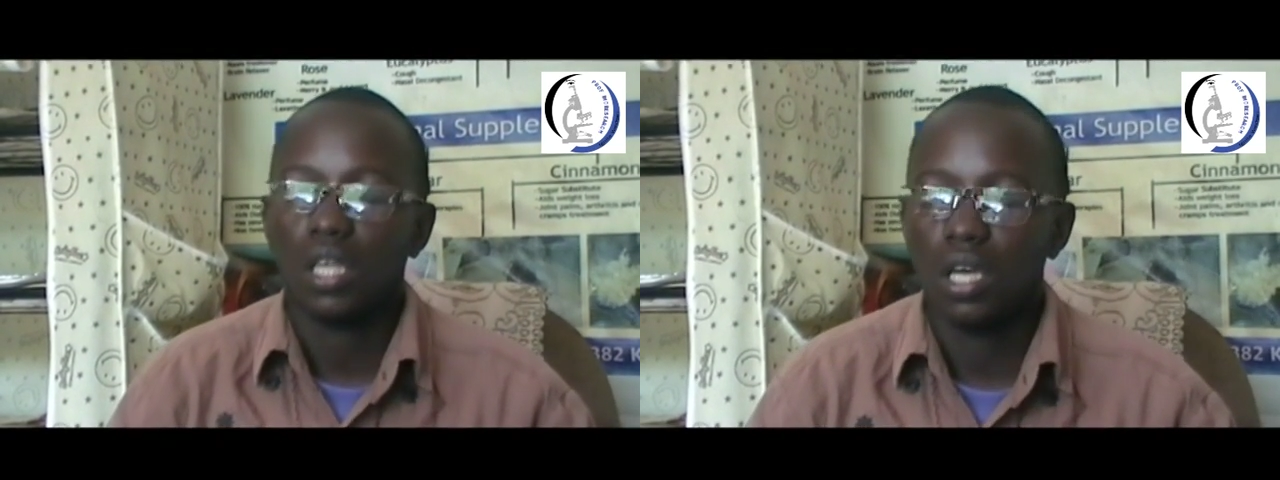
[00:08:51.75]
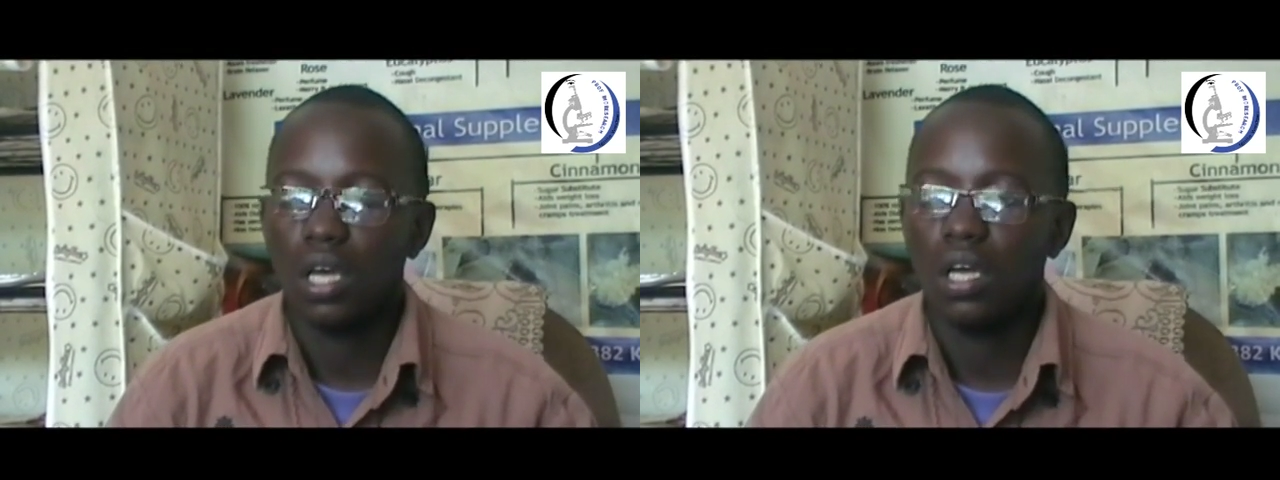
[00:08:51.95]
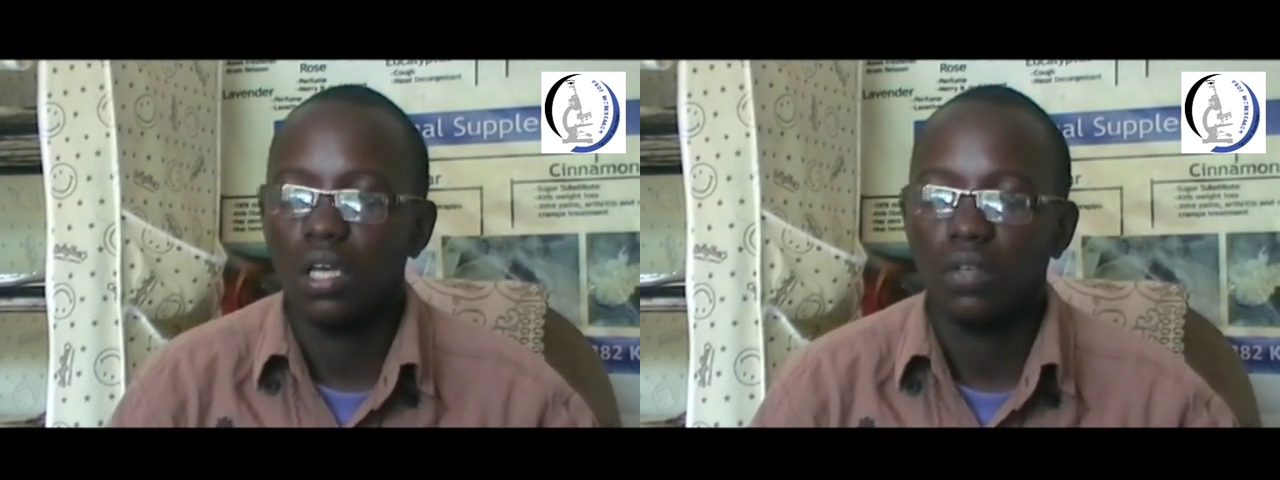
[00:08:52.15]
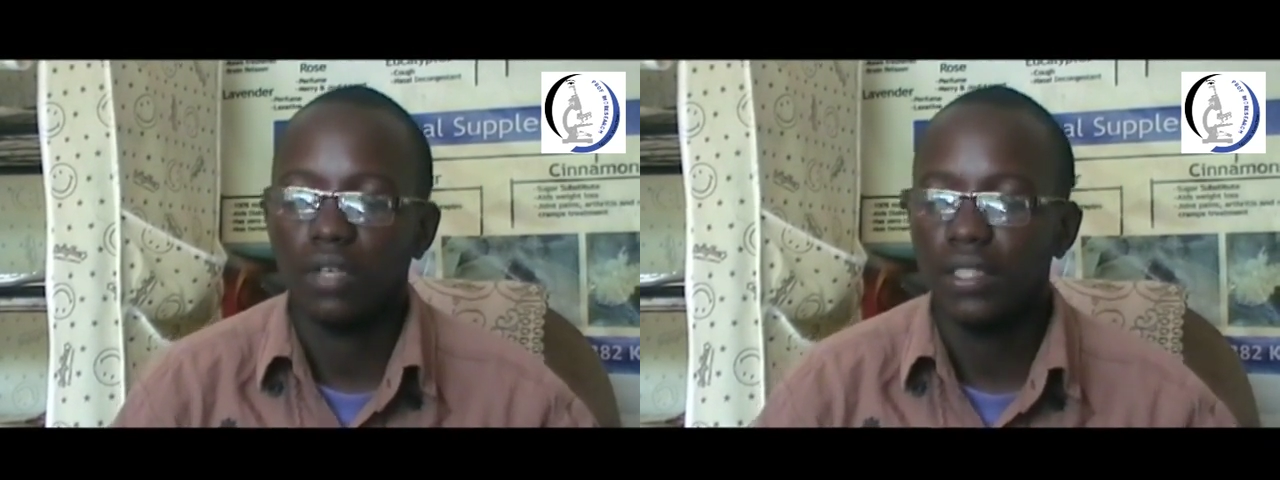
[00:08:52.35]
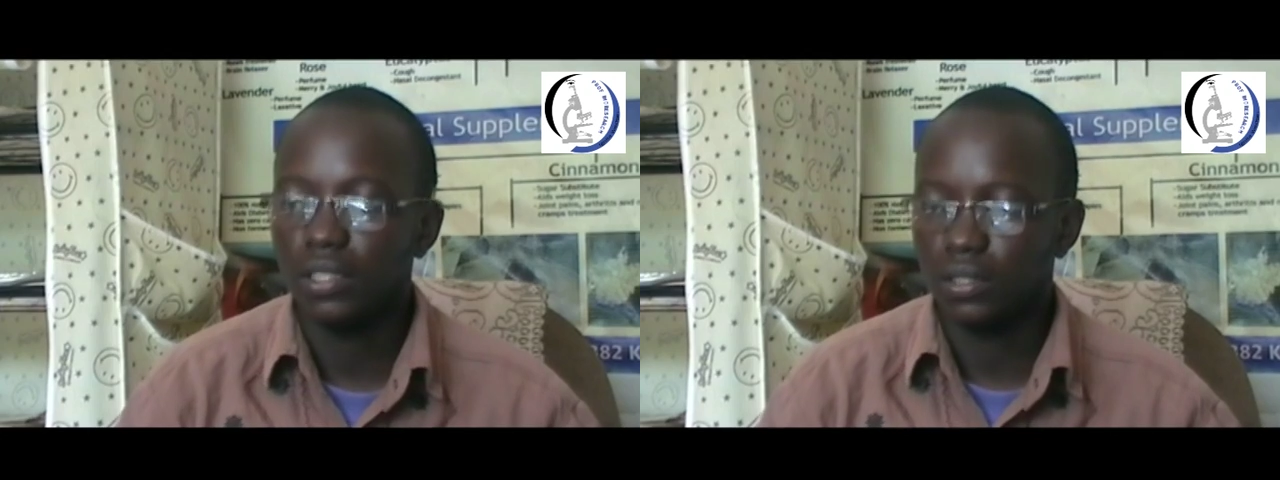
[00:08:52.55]
uh,
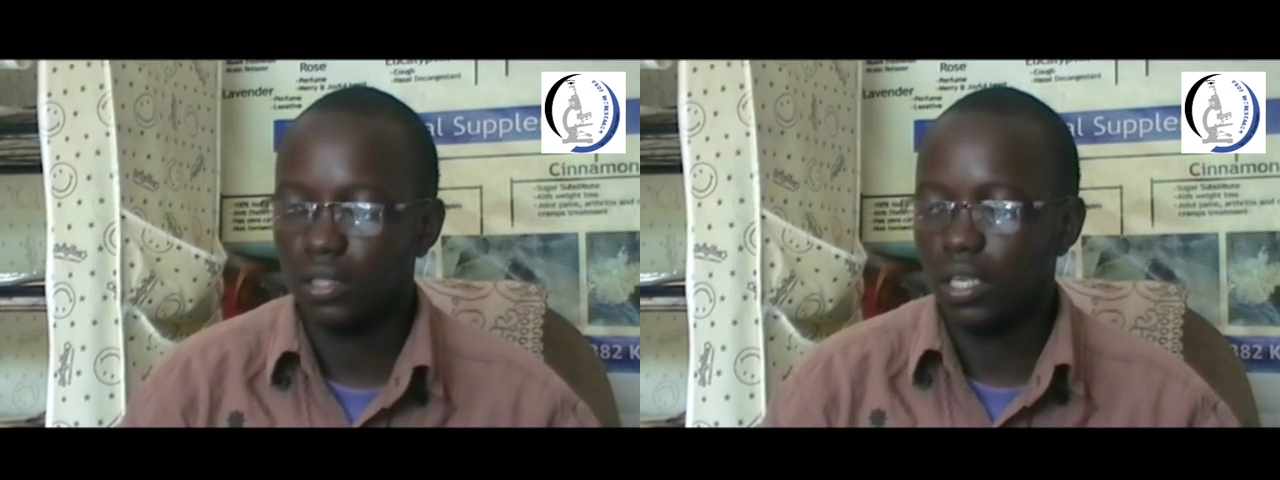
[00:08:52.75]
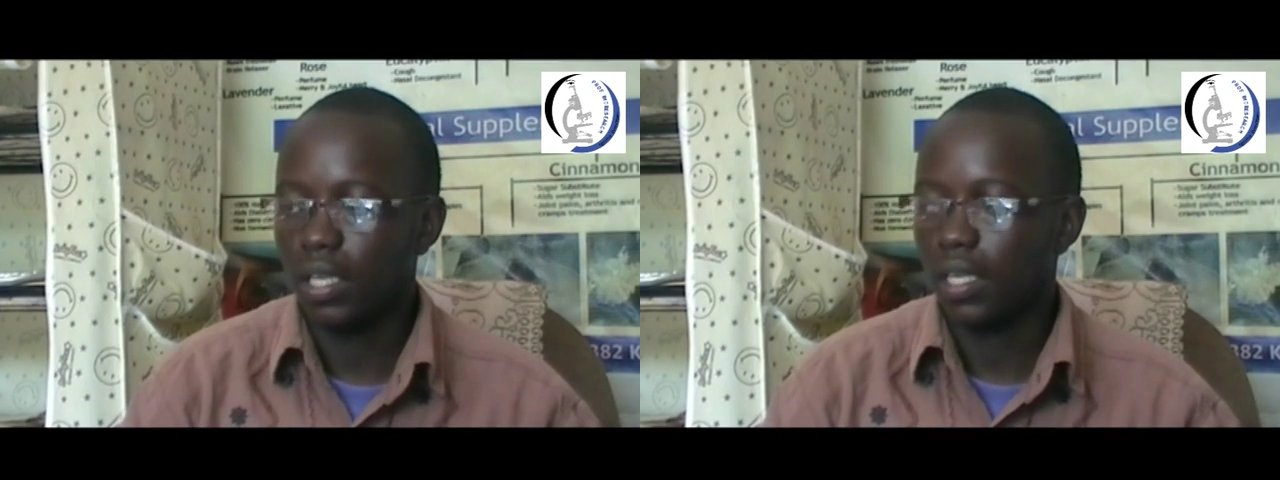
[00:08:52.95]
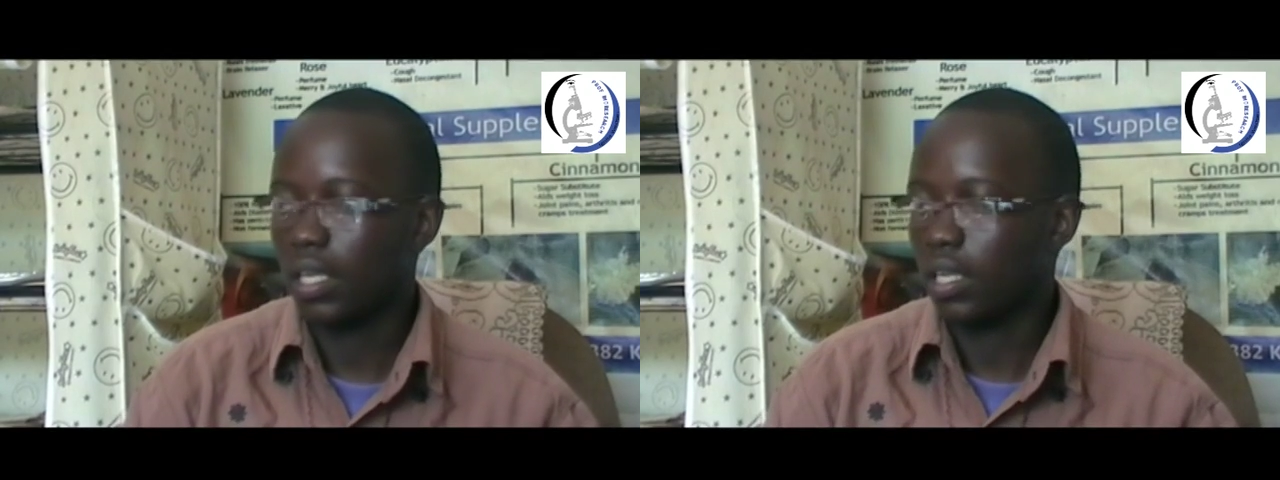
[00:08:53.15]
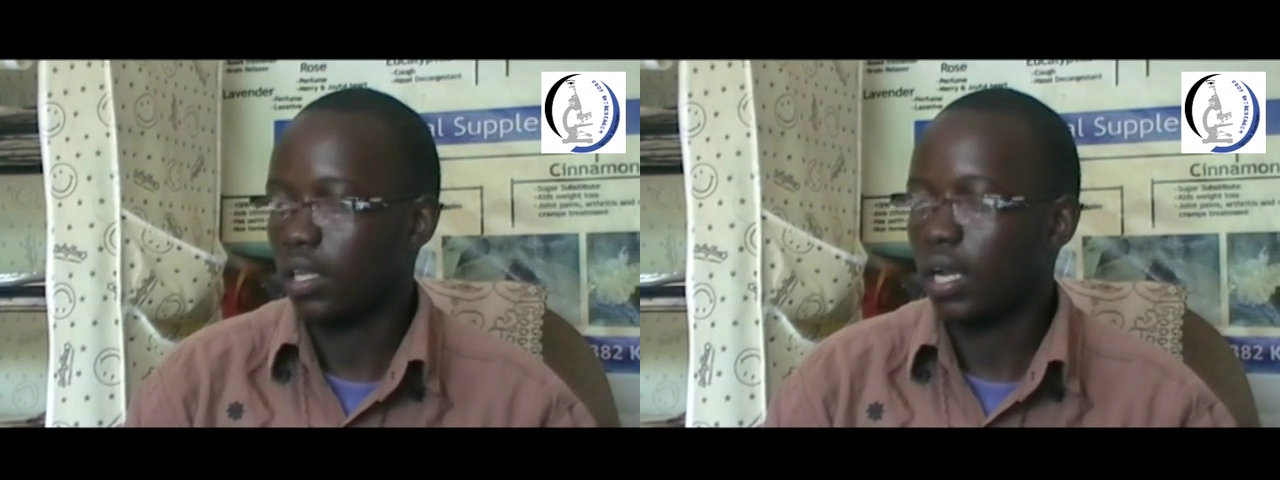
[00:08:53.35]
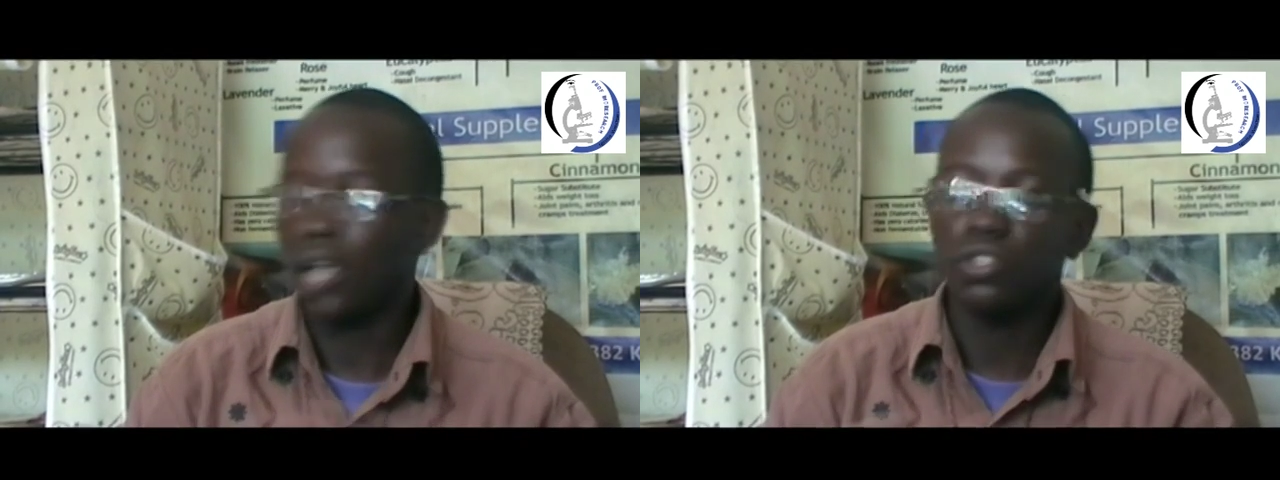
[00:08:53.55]
reagent like
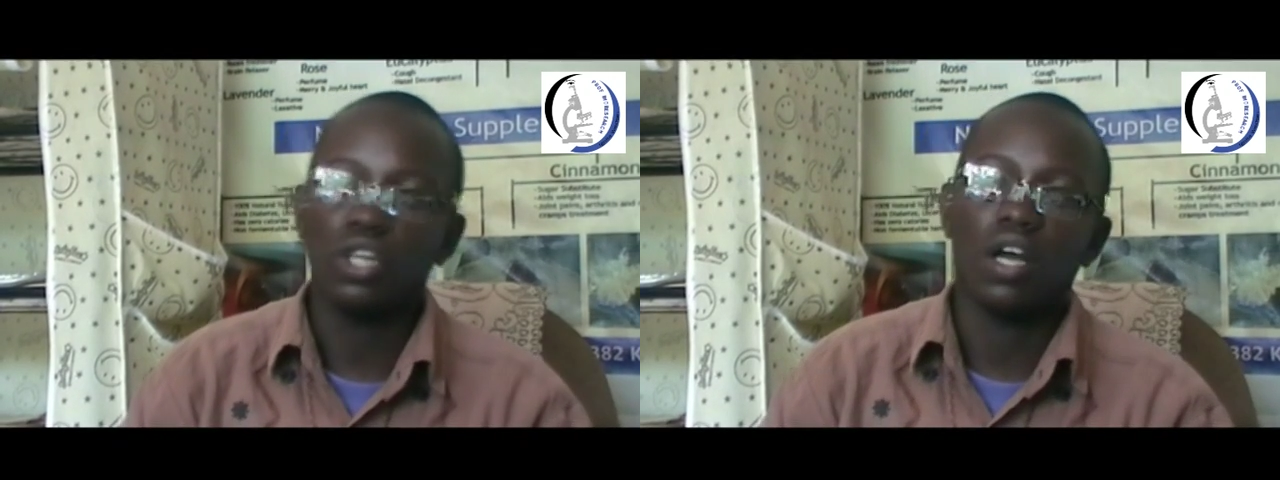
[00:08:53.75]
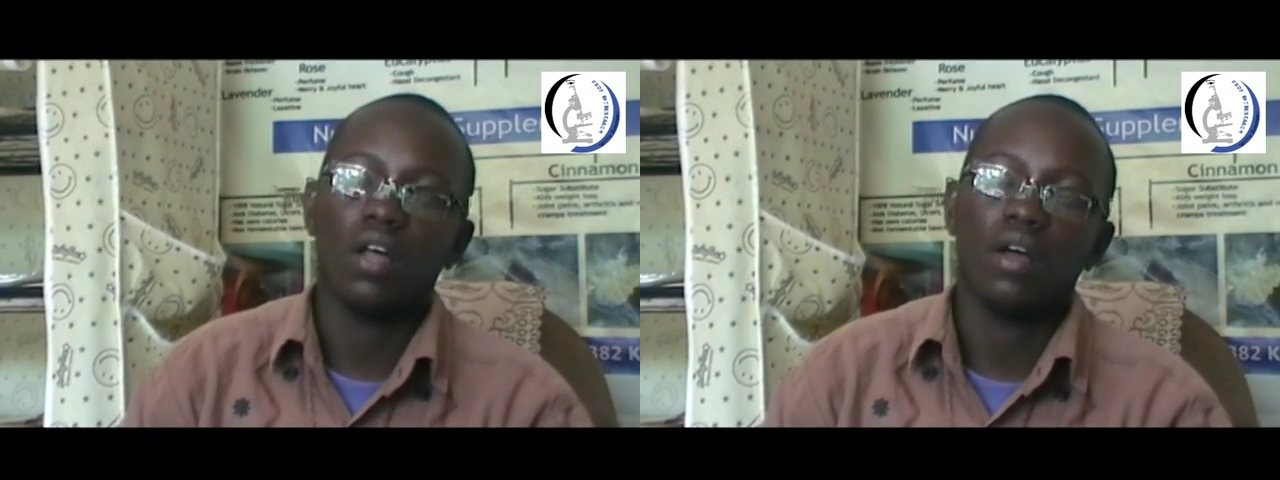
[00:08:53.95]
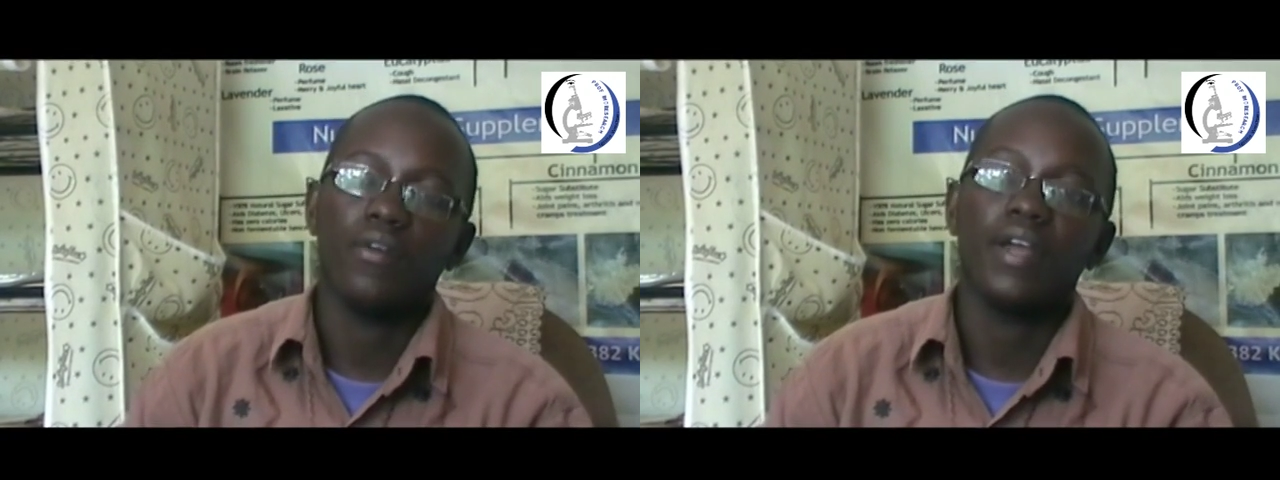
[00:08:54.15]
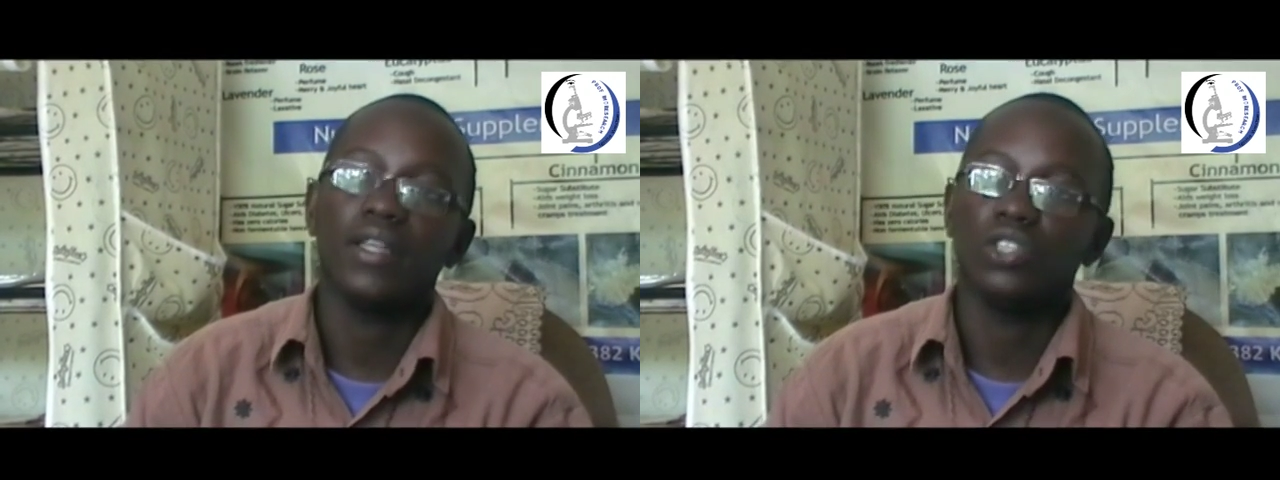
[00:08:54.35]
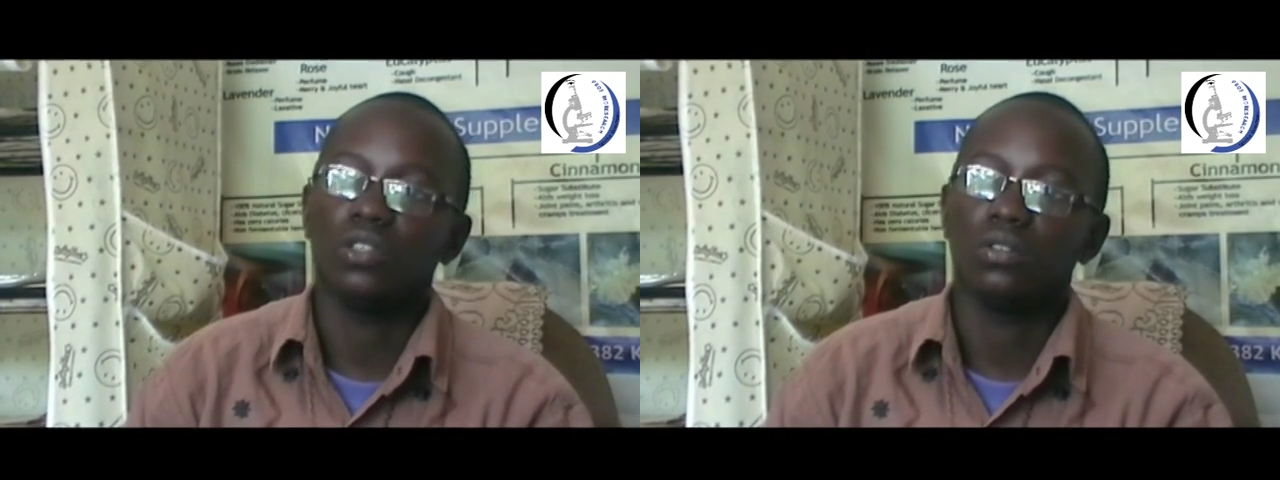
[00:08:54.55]
uh, culture
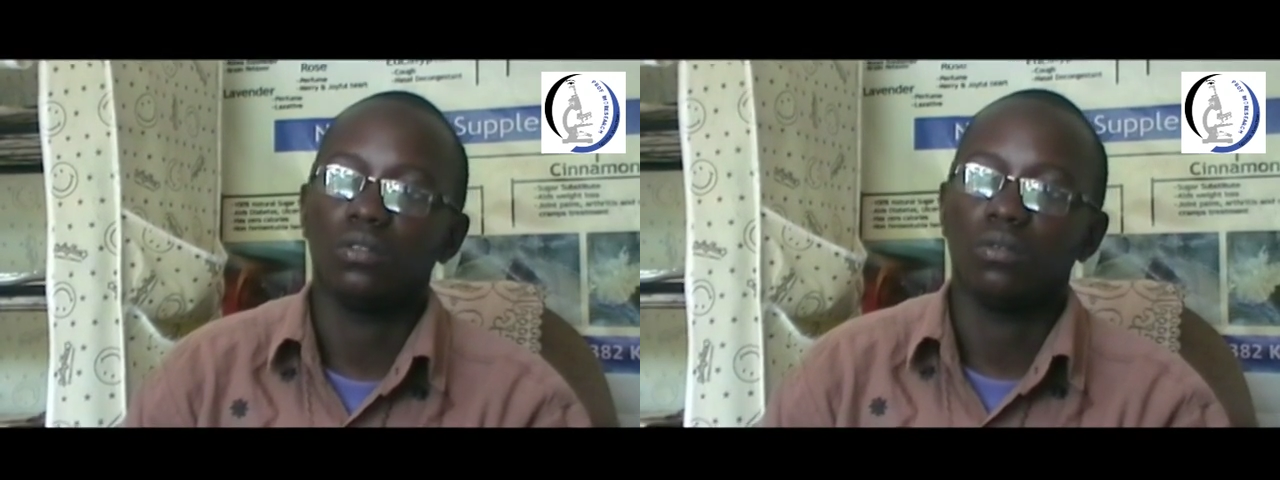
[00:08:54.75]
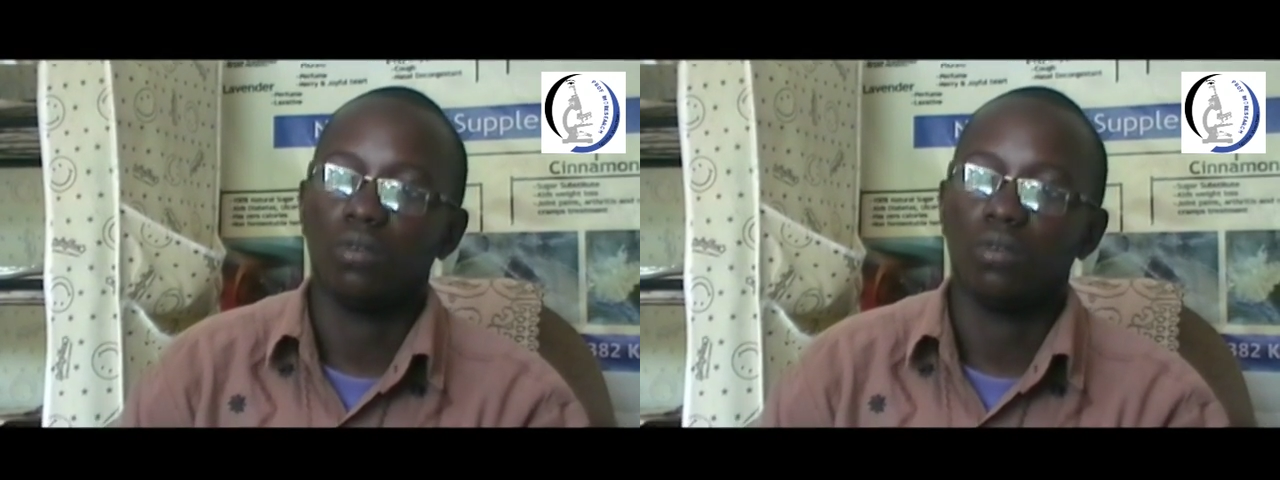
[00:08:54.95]
reagents.